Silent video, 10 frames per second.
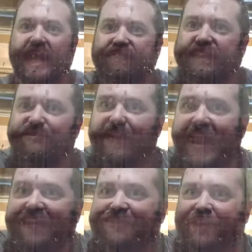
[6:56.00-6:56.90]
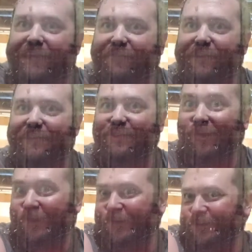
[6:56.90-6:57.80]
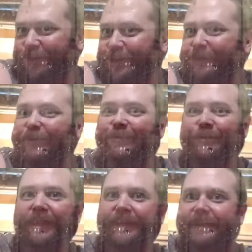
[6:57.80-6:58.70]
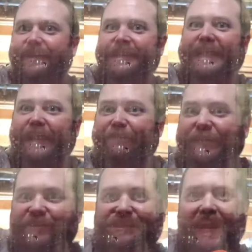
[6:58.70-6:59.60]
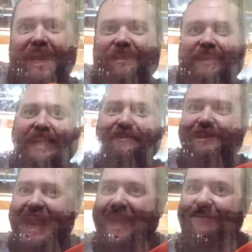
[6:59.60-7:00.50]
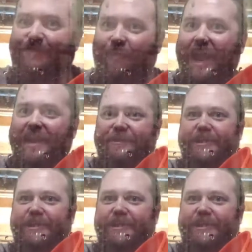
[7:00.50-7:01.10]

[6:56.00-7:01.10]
to have to get your hands dirty for this. Oh, who knew? Got a fish tank. You're getting your hands wet and